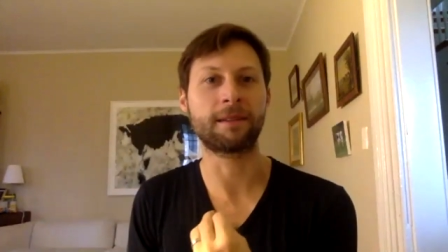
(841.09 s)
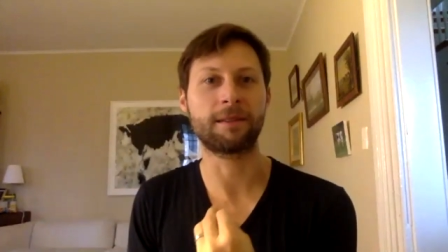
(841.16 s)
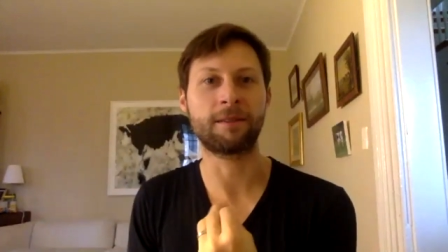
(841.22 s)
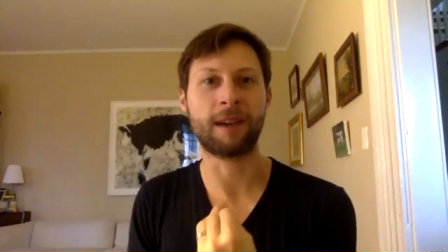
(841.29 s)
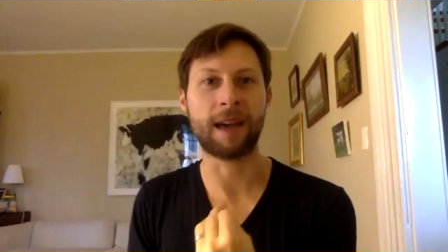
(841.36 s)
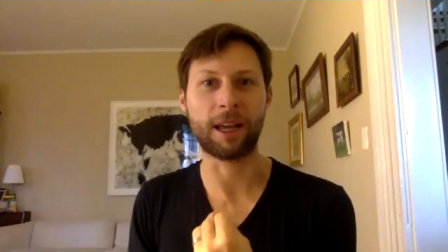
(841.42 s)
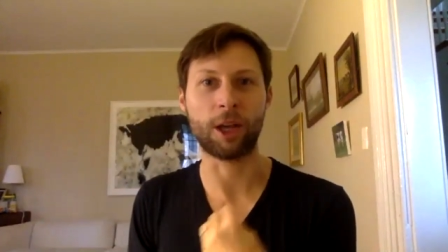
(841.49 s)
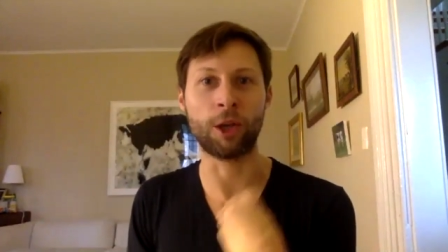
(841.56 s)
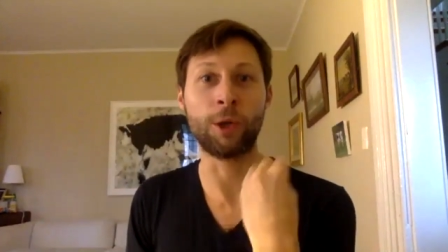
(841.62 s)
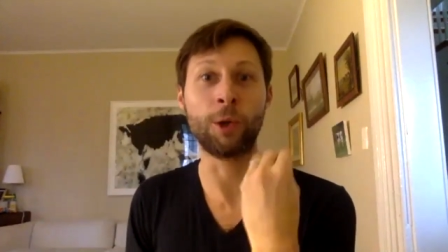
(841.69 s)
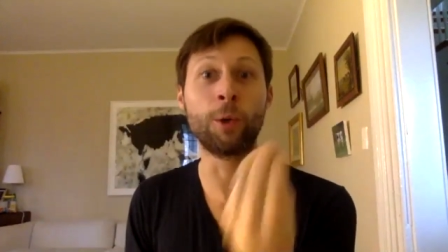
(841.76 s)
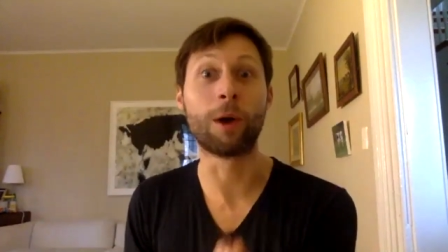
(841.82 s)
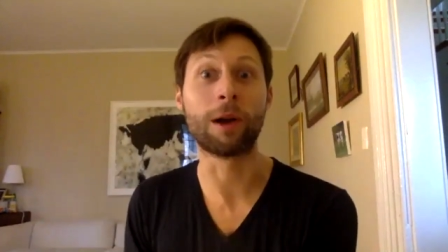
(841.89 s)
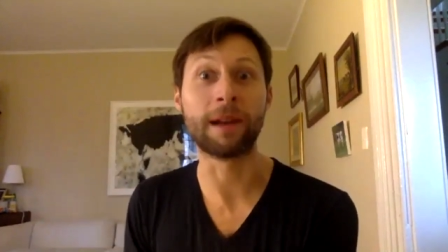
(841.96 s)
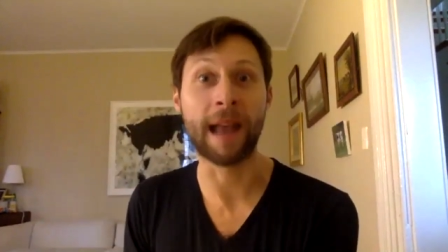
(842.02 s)
like
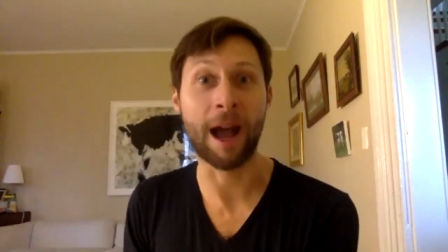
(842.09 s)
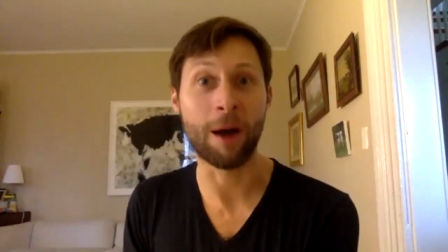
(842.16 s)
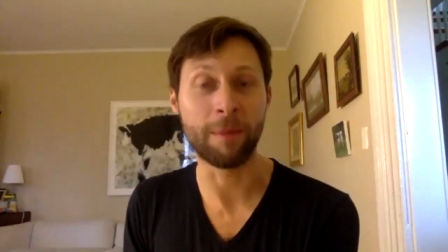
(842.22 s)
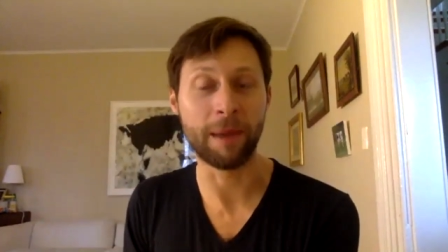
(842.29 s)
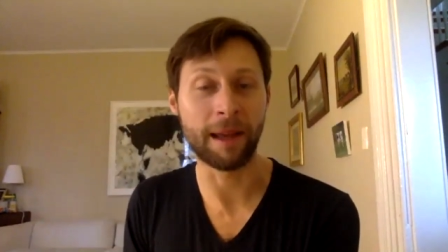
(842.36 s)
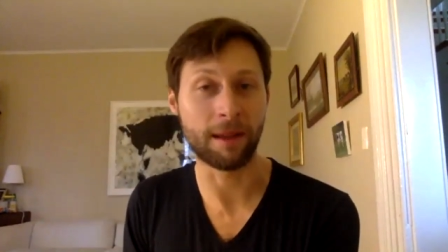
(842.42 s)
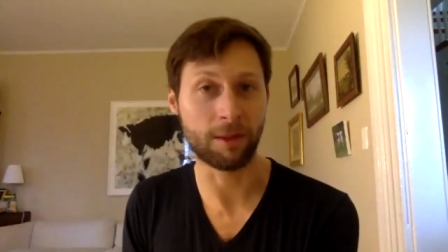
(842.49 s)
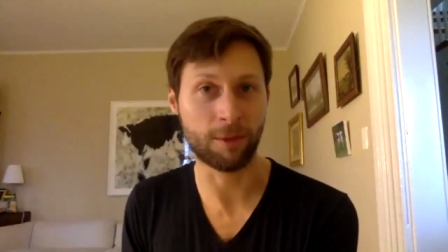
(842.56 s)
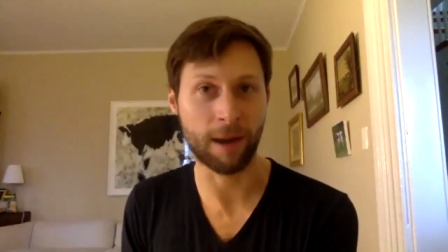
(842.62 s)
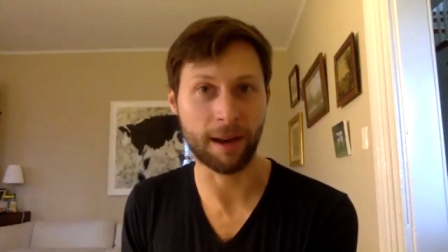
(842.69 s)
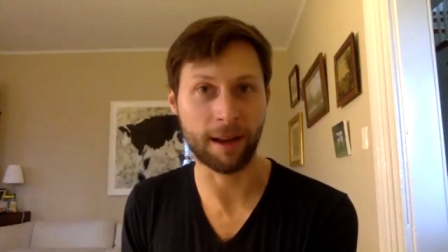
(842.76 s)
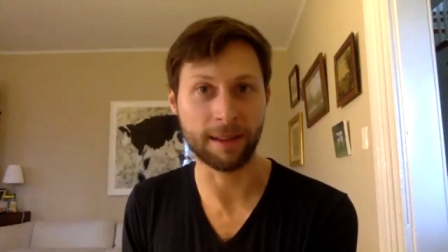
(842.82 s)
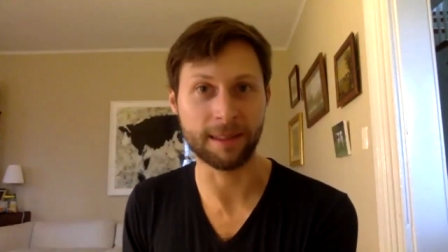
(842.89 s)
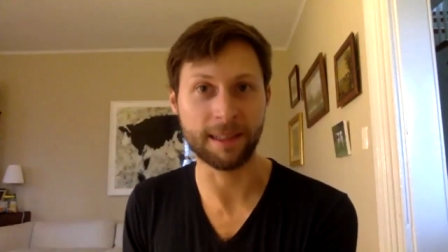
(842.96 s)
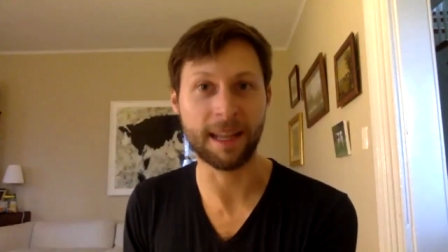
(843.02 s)
you are now being
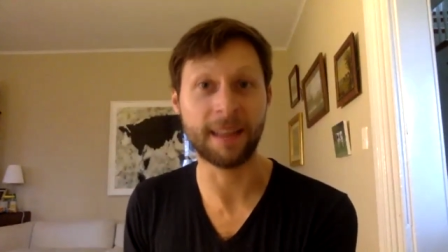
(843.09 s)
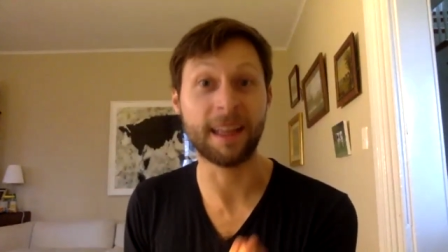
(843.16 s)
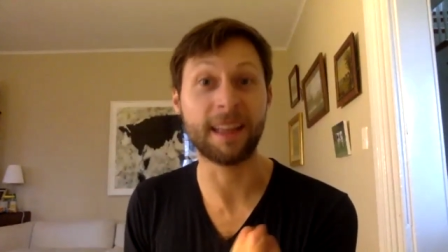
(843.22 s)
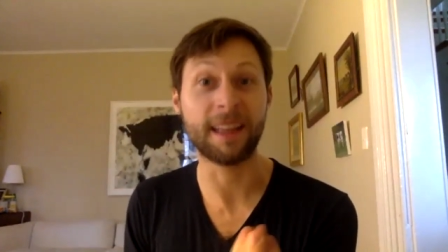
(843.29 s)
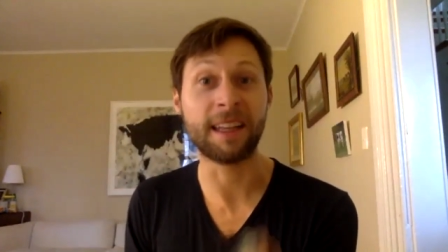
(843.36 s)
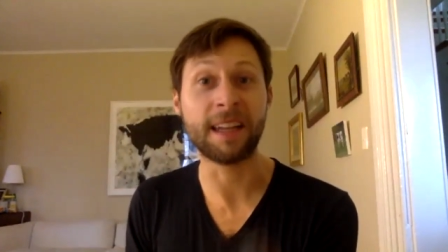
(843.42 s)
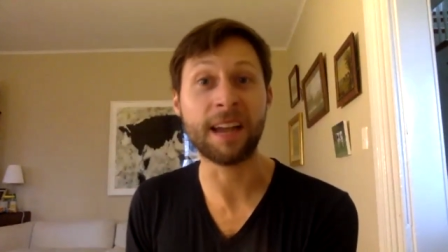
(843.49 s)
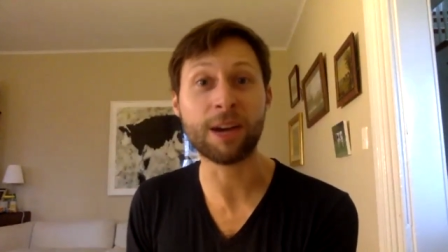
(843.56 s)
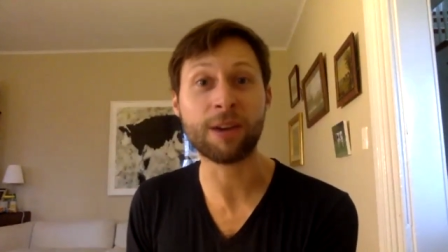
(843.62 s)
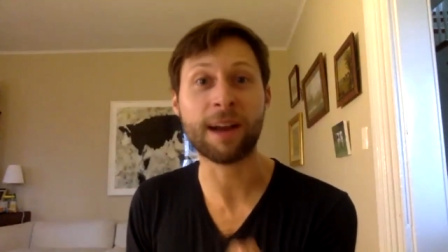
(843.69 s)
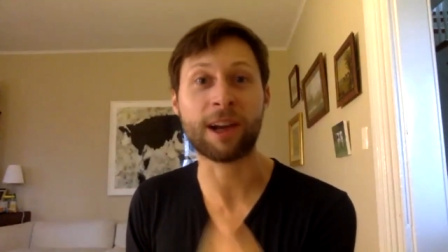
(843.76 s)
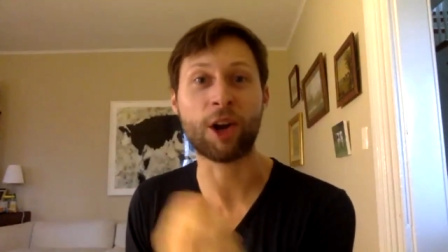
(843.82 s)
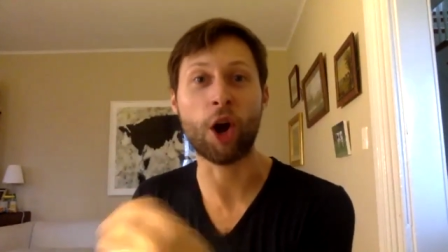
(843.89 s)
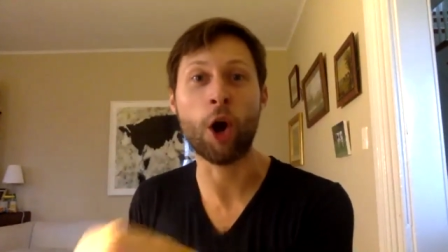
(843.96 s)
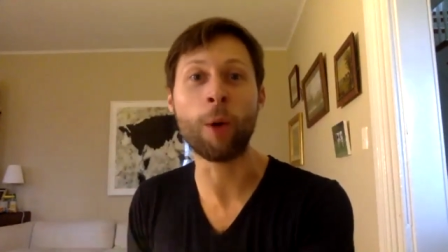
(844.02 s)
threatened and then the mm-hmm.
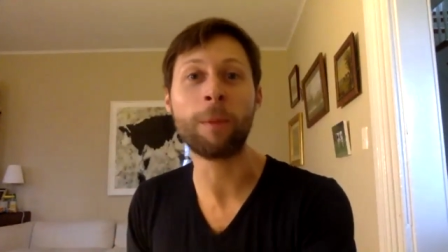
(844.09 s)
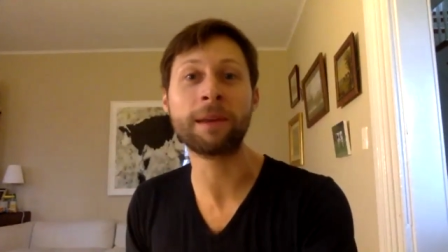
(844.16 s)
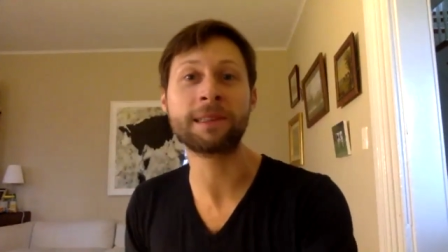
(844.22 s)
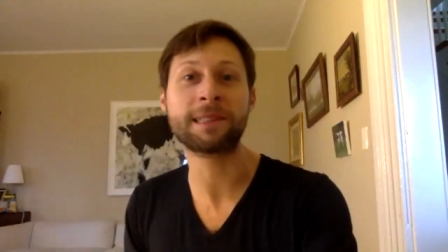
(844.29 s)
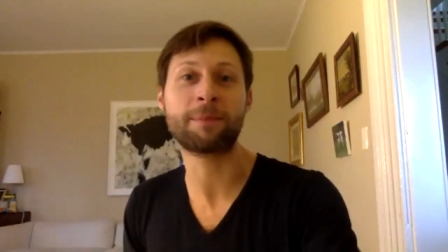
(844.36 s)
nutcracker opens up a